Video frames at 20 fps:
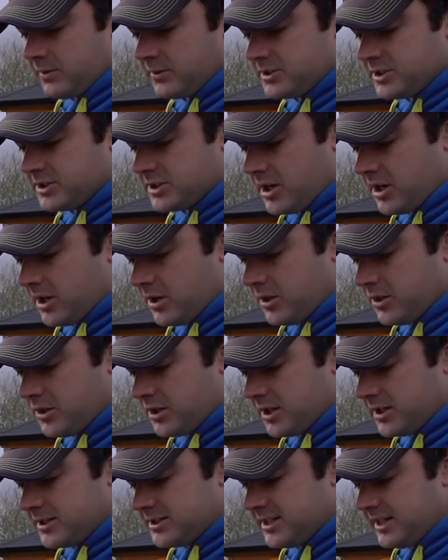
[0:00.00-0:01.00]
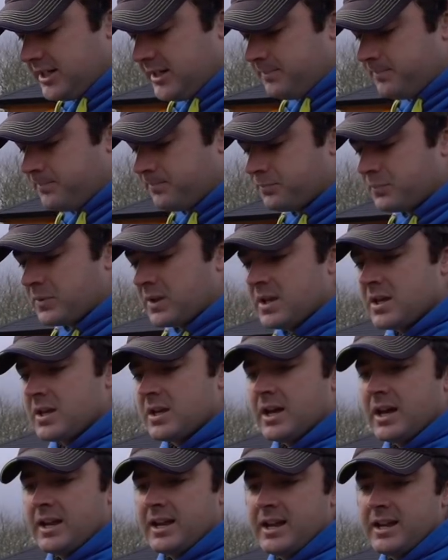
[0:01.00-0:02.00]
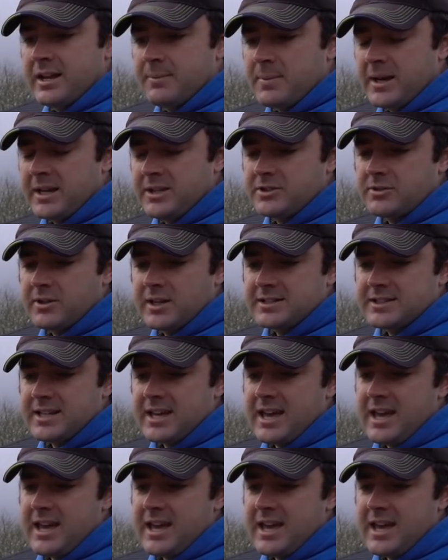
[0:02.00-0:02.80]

which is 013, and then a Matrix